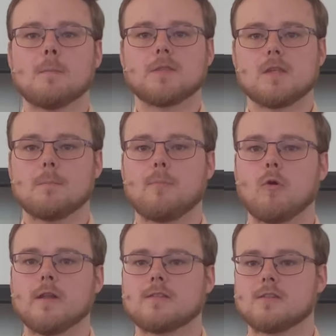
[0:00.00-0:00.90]
but the
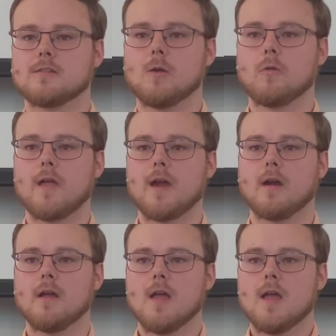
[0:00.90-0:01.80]
importance is still
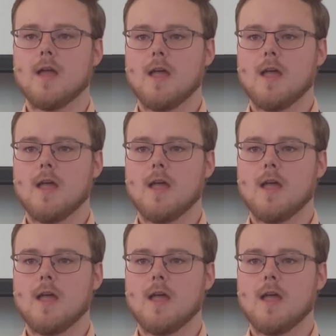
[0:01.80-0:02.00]
there.